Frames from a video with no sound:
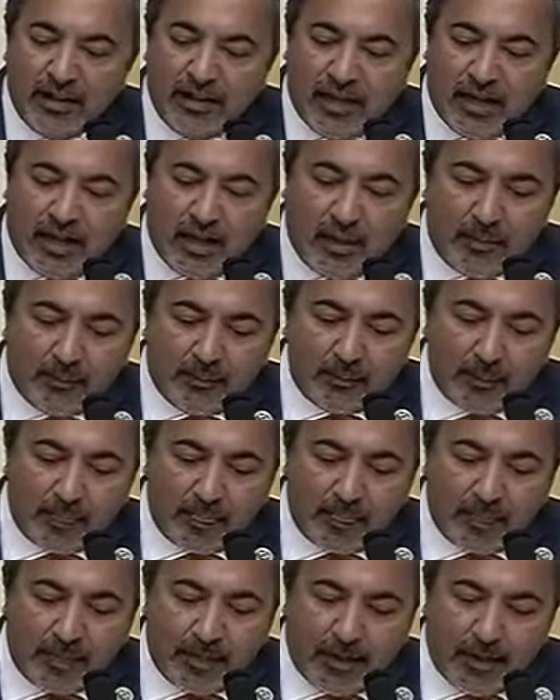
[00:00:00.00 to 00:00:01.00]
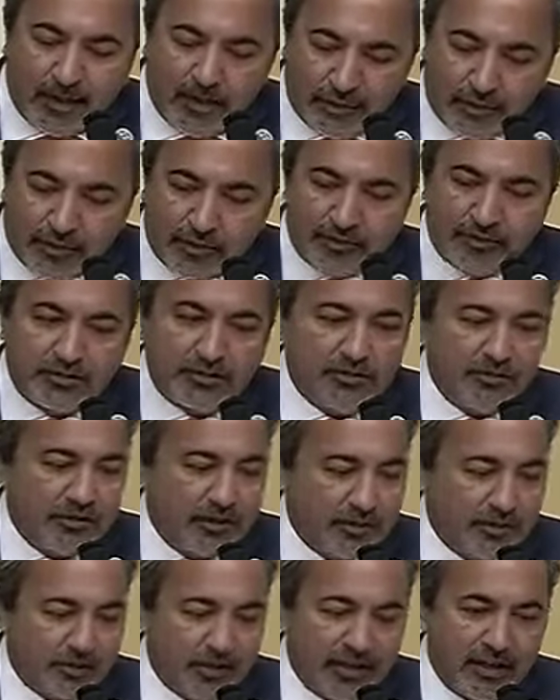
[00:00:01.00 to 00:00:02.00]
I'd urge,
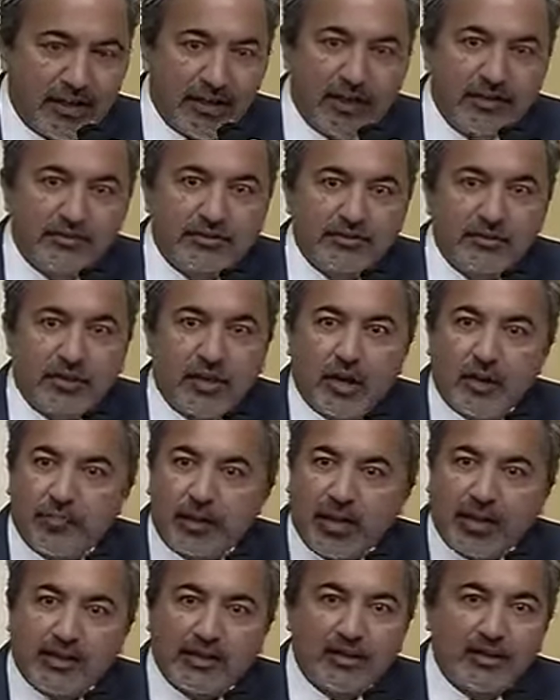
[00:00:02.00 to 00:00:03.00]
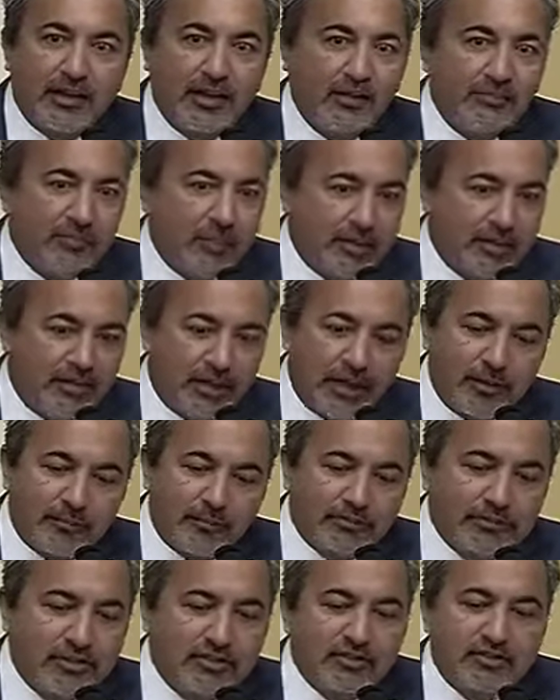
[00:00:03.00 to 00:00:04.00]
as you go back, and again, that
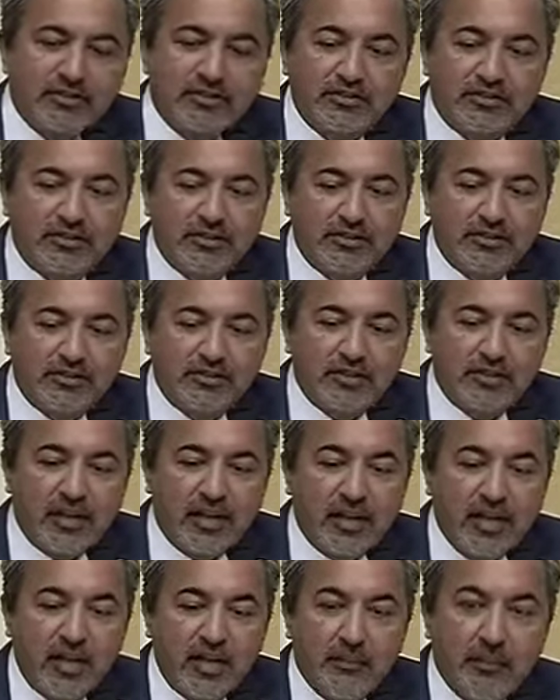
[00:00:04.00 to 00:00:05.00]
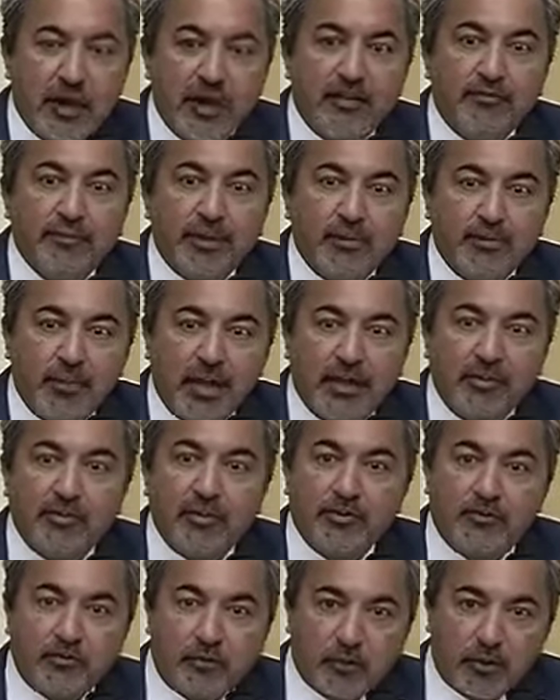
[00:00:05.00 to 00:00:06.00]
rescission decision may have been made
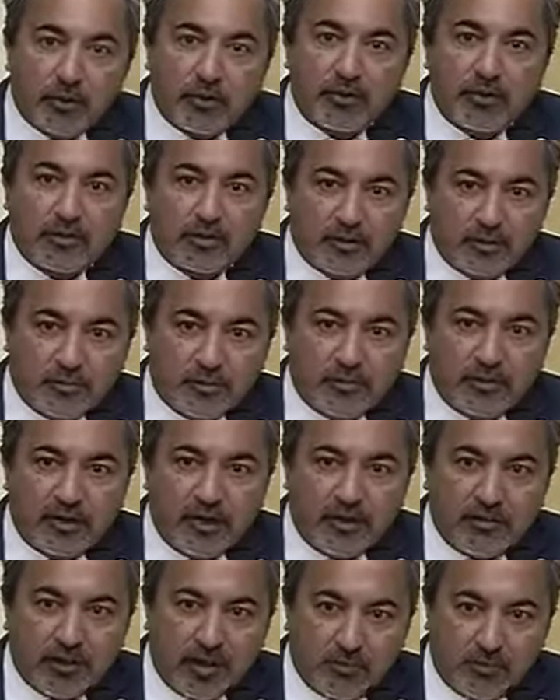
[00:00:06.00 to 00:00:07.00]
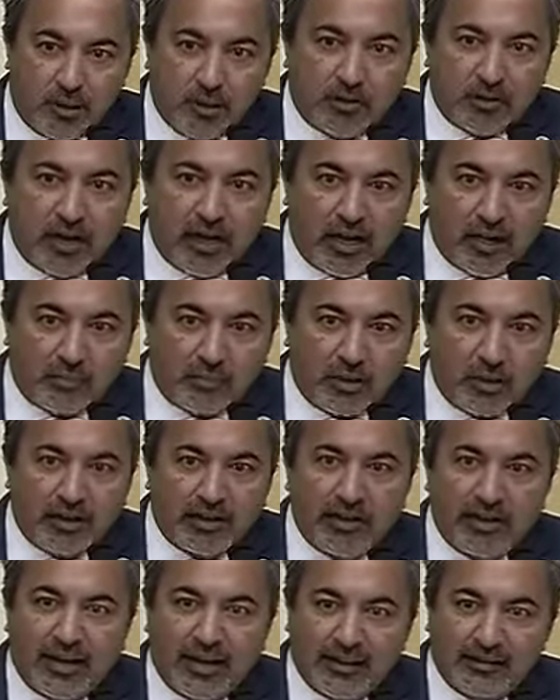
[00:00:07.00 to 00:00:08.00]
before the current Ebola
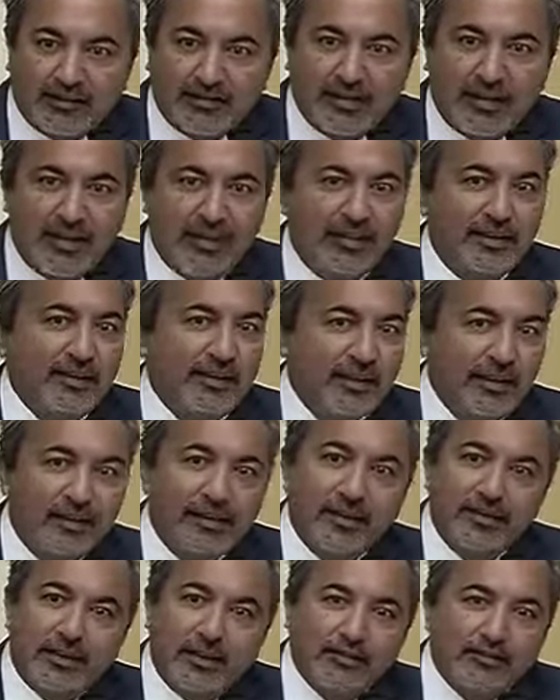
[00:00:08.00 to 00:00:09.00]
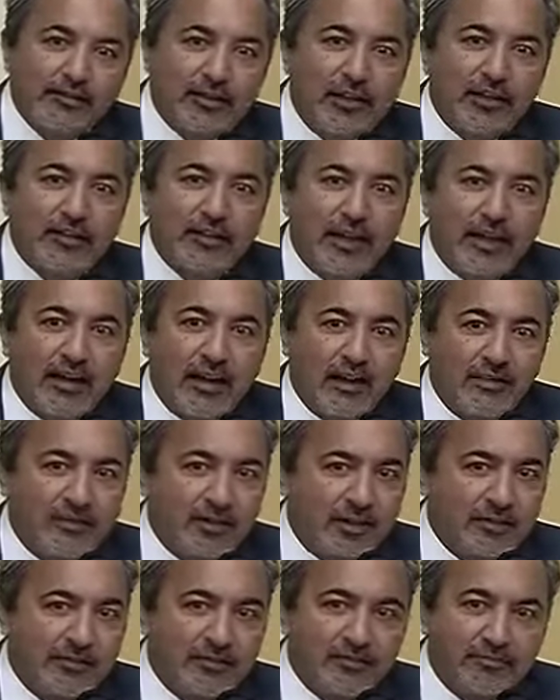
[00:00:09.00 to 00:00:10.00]
outbreak. I'd say, let's take that out,
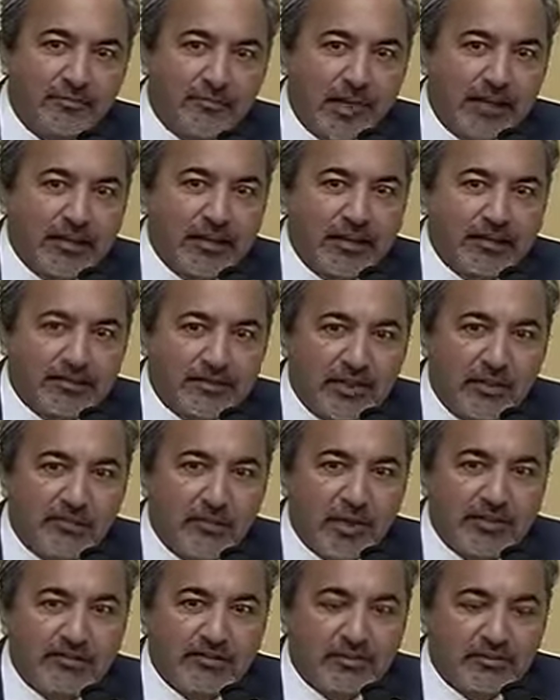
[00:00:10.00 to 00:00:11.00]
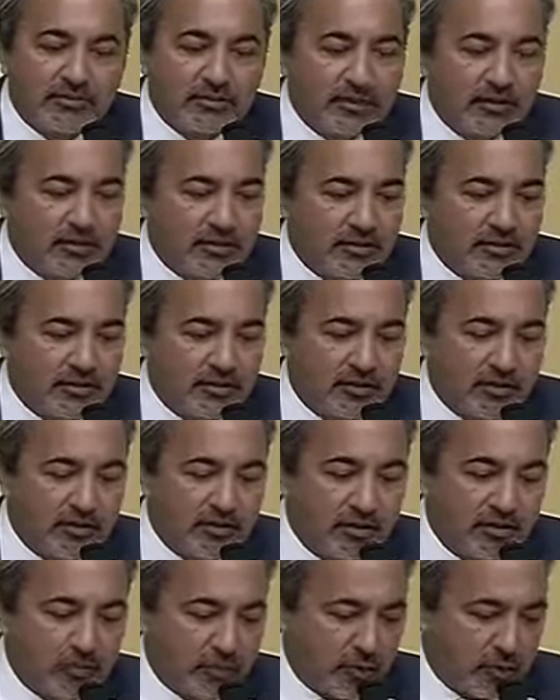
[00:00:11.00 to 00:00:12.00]
and I'd make that same message to
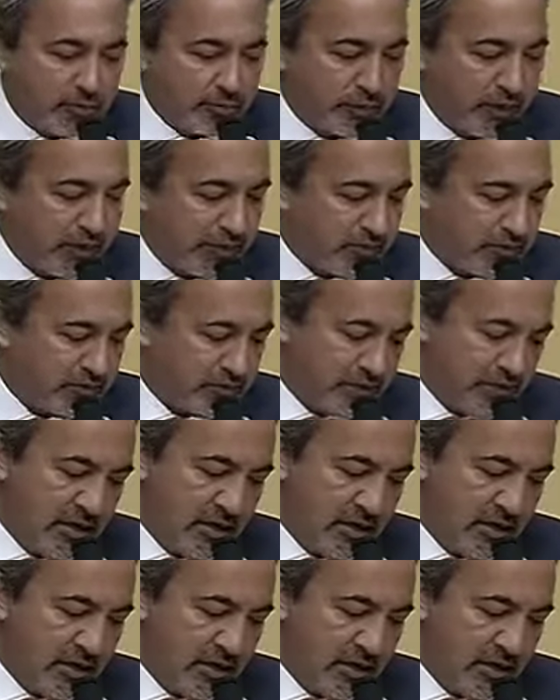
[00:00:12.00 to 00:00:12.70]
the appropriators.